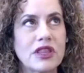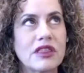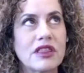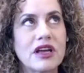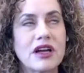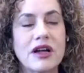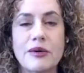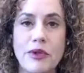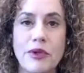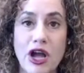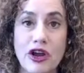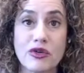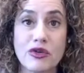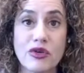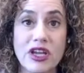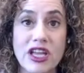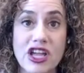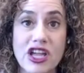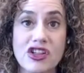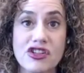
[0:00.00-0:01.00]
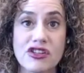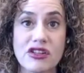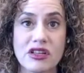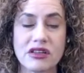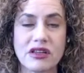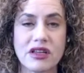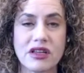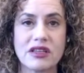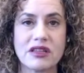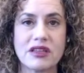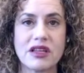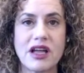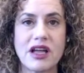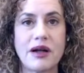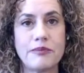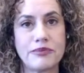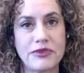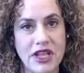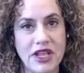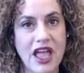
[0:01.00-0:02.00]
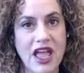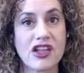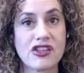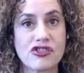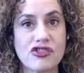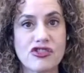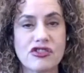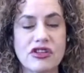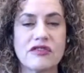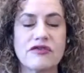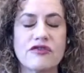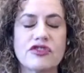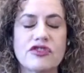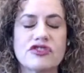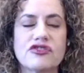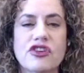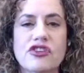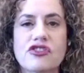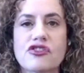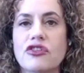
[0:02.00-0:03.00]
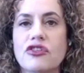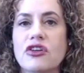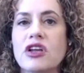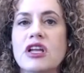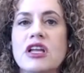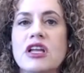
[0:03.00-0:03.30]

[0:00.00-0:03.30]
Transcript: aggregation and the edge infrastructure.